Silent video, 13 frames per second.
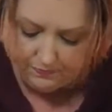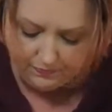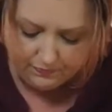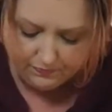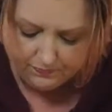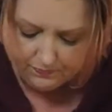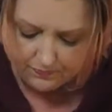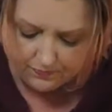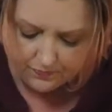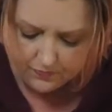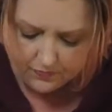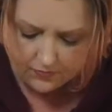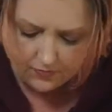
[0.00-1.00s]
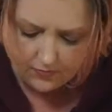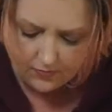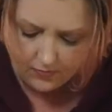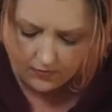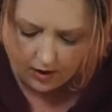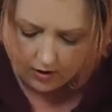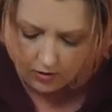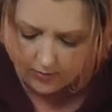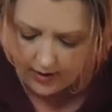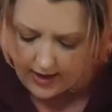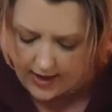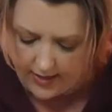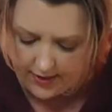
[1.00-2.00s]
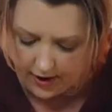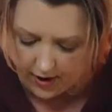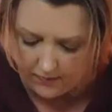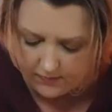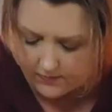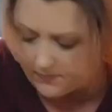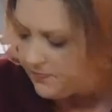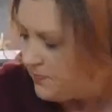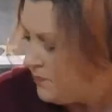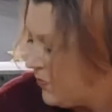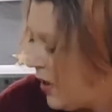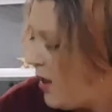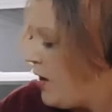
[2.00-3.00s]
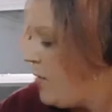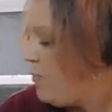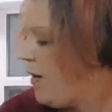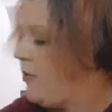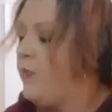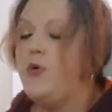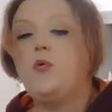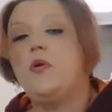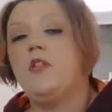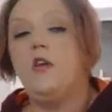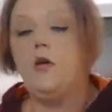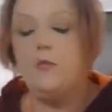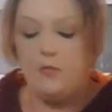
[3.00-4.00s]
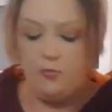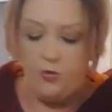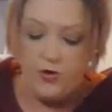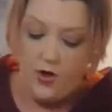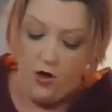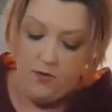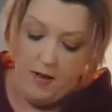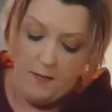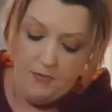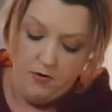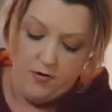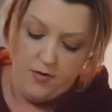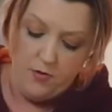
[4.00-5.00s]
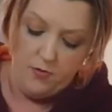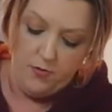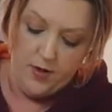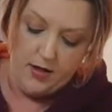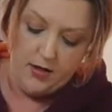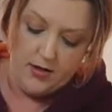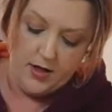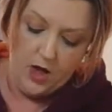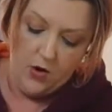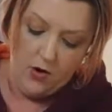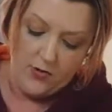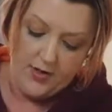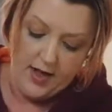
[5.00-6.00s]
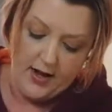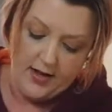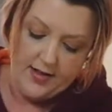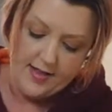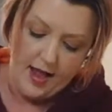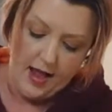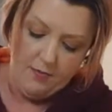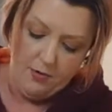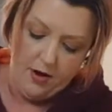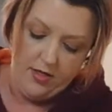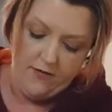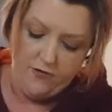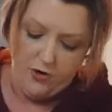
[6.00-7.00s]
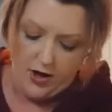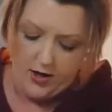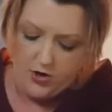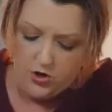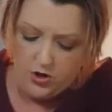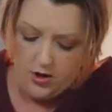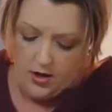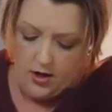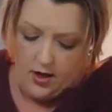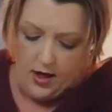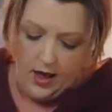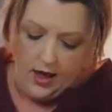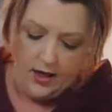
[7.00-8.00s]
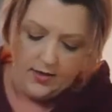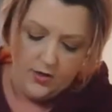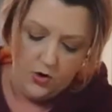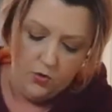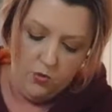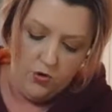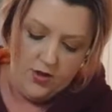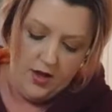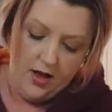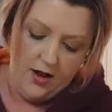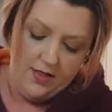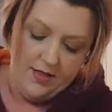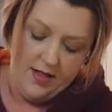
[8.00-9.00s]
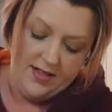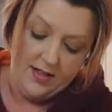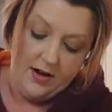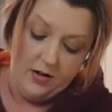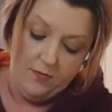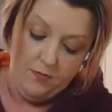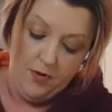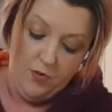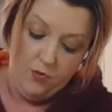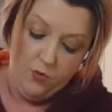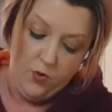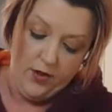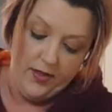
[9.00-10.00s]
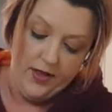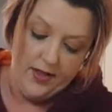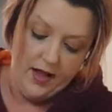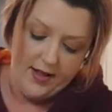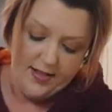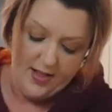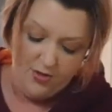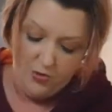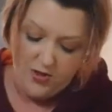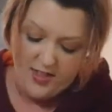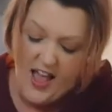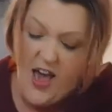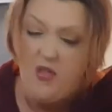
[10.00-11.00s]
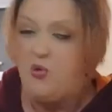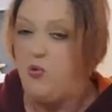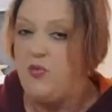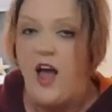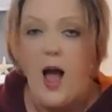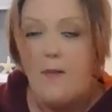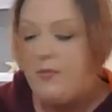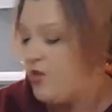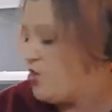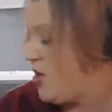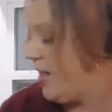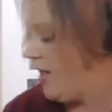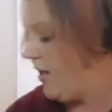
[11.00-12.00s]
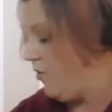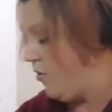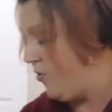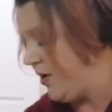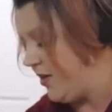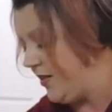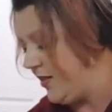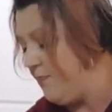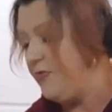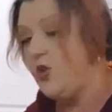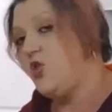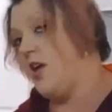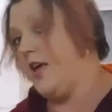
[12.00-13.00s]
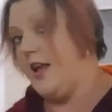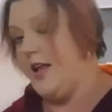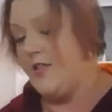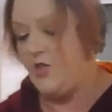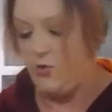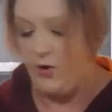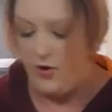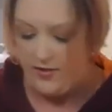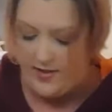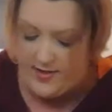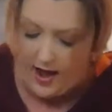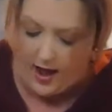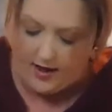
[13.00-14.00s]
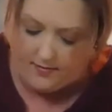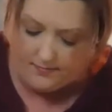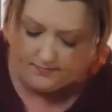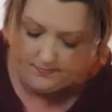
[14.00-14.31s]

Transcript: A little bit of heat there. Probably we'll do a little bit more salt and pepper and then we'll be good to go. I'll set it aside, put it in the fridge until we're done, and that's going to be really nice, either slathered on top of the chicken or you can dip the chicken into it on the side.